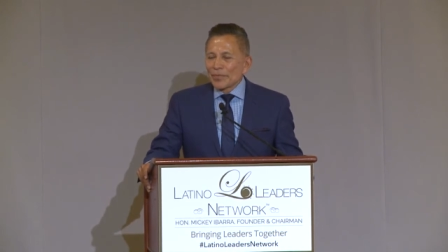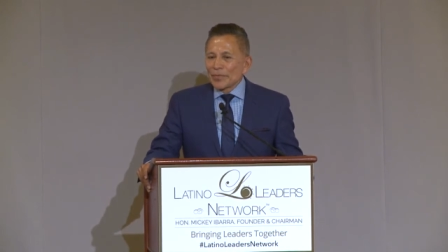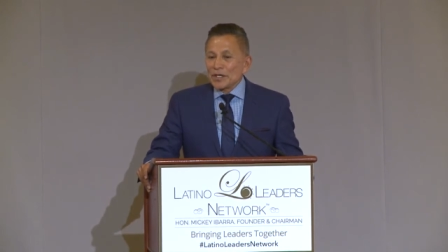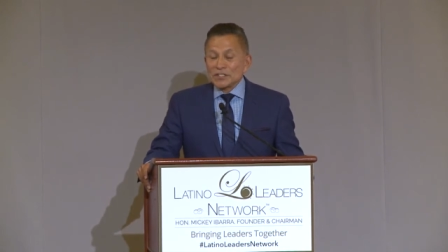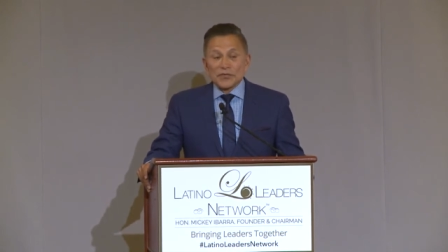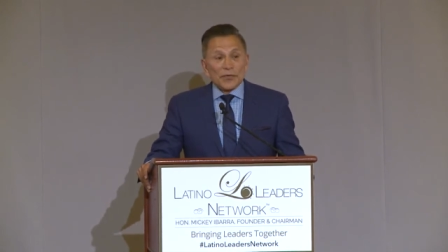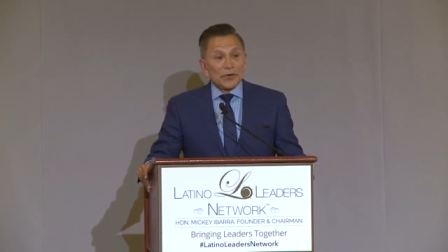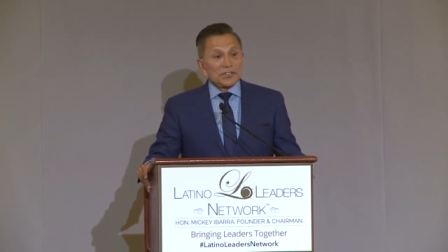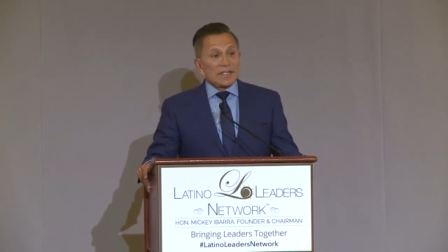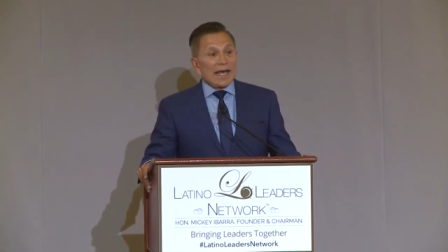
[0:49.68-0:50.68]
His
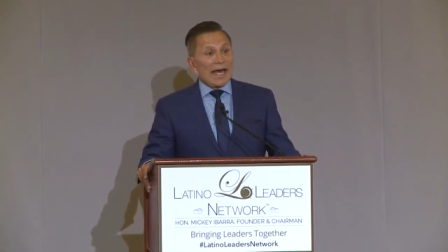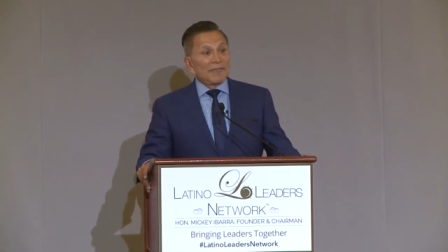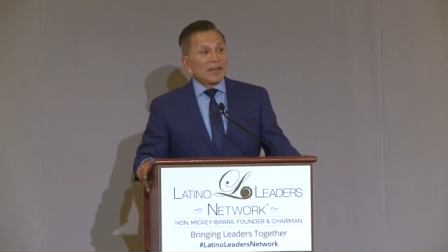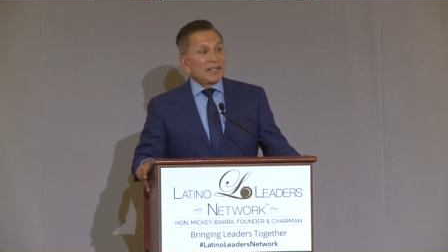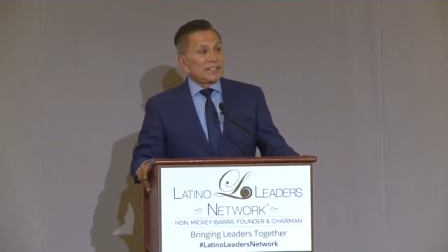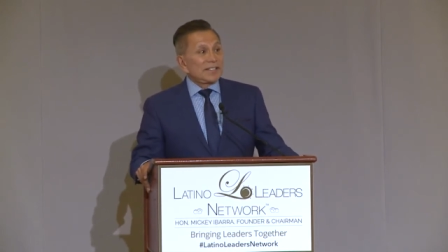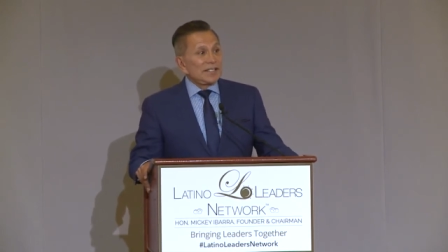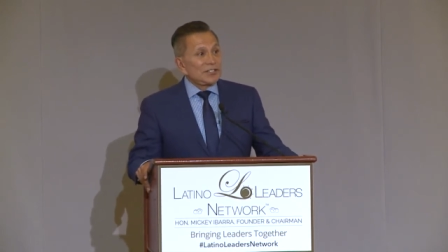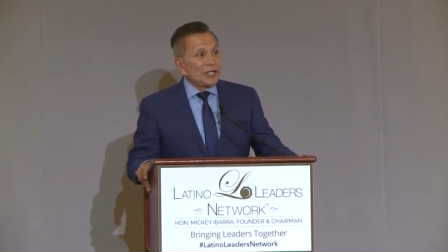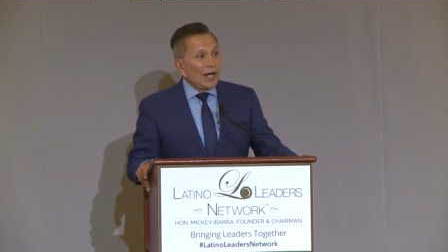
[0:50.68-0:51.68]
first
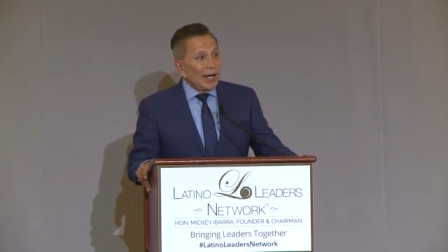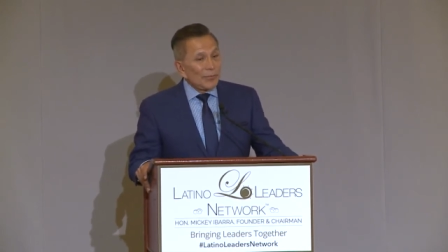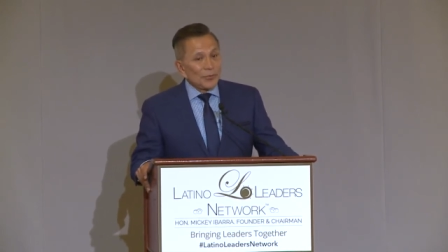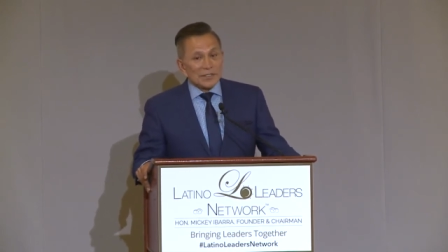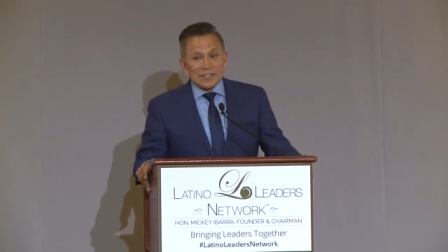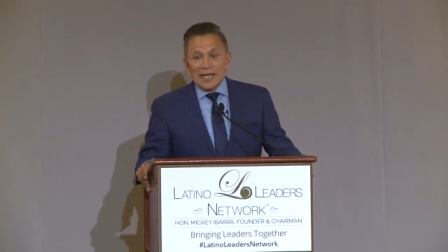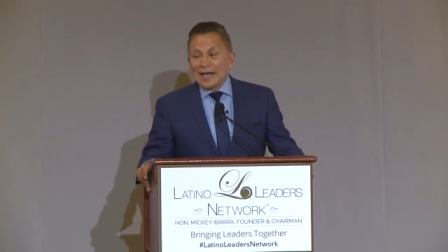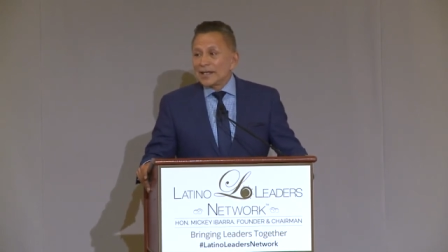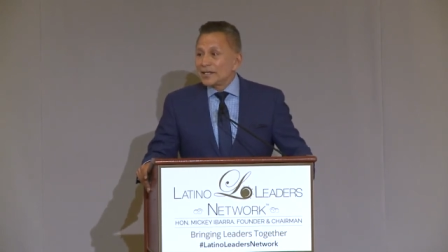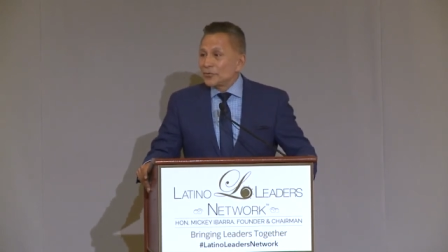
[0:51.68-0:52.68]
advocacy job was
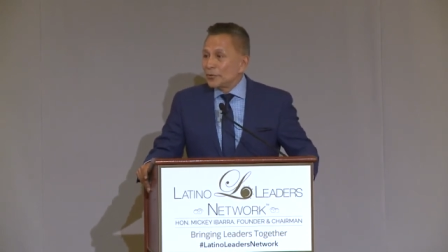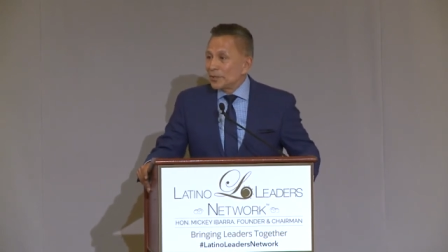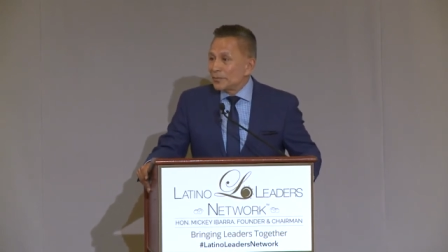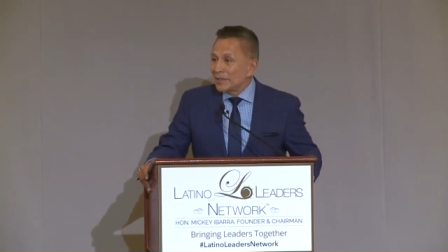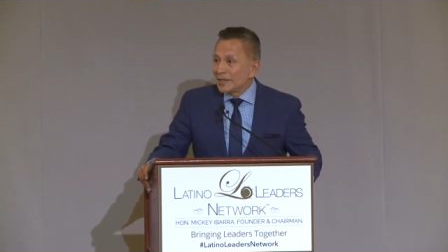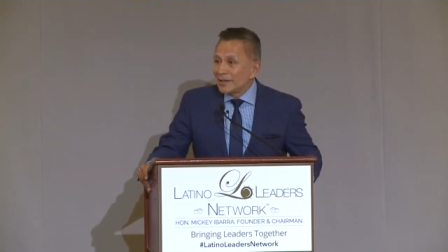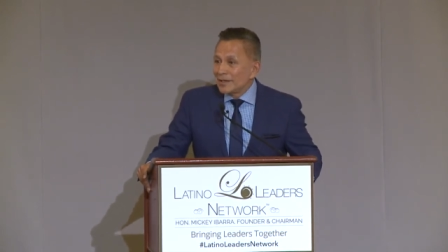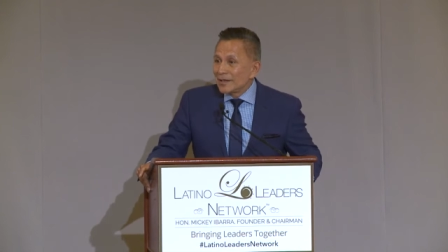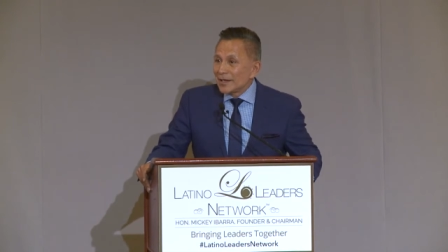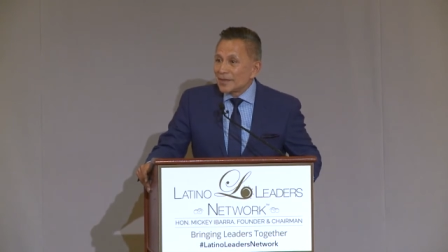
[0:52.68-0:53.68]
handed to him
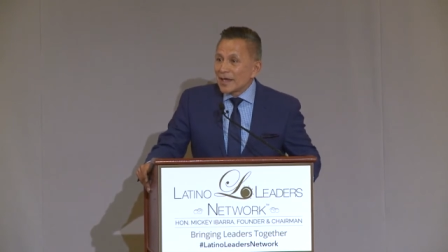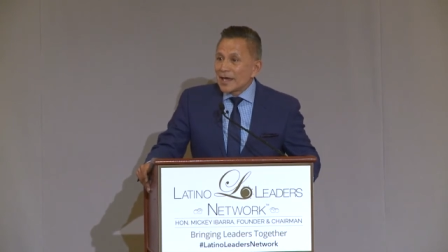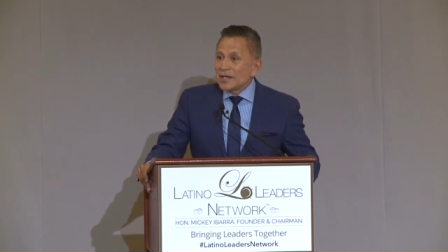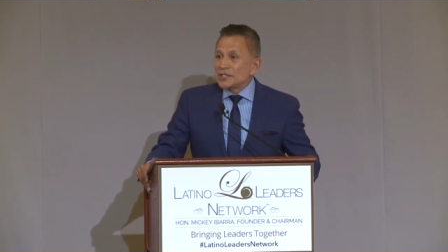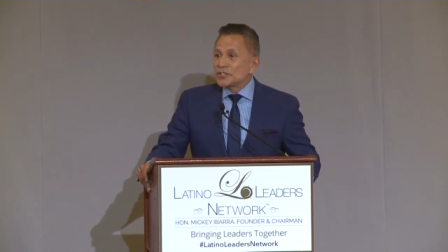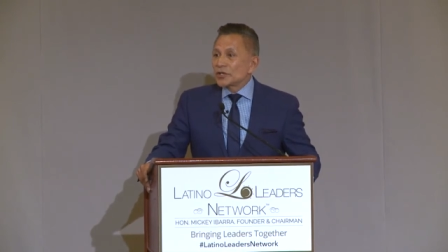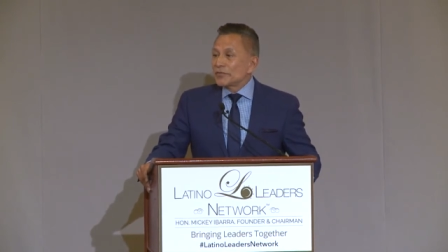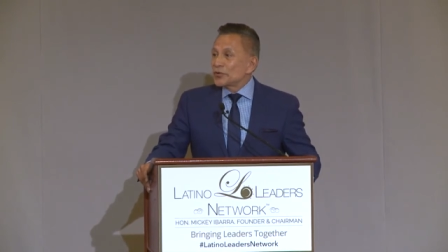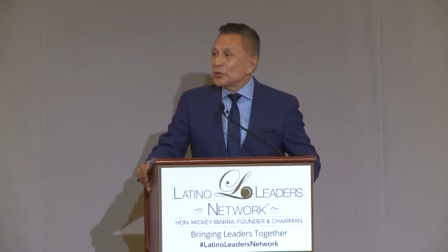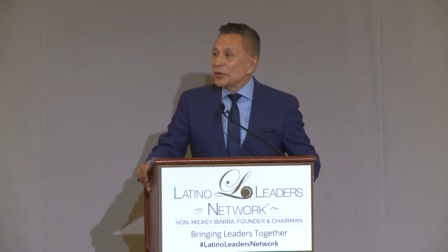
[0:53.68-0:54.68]
at the age
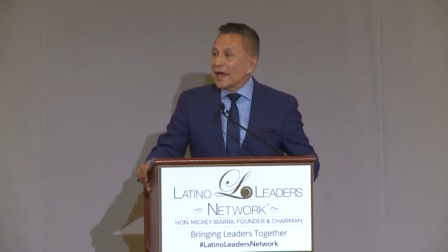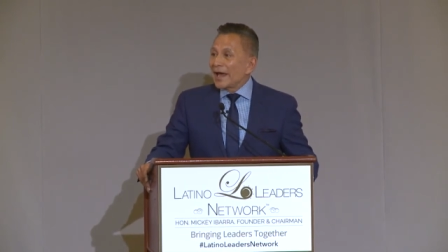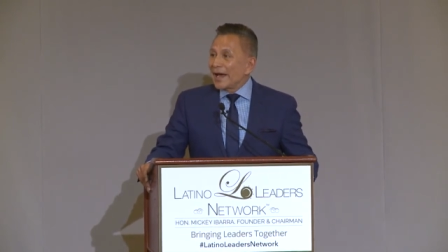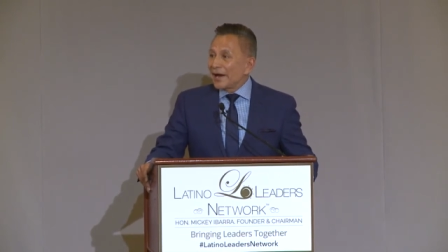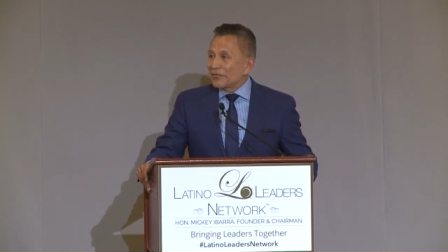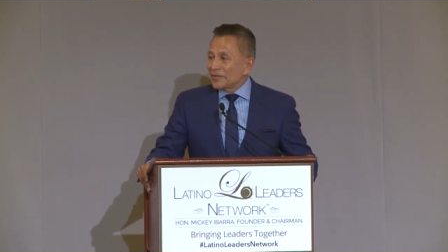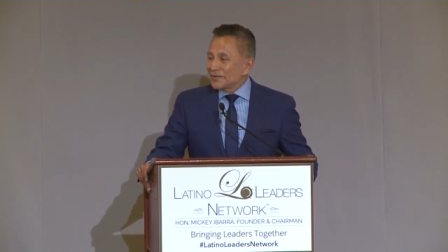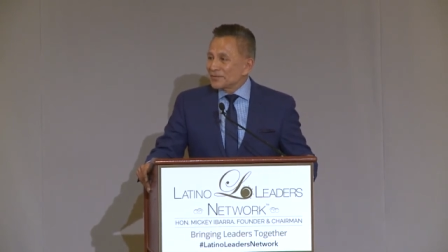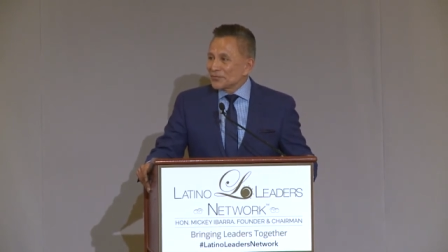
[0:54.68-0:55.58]
of two and a half.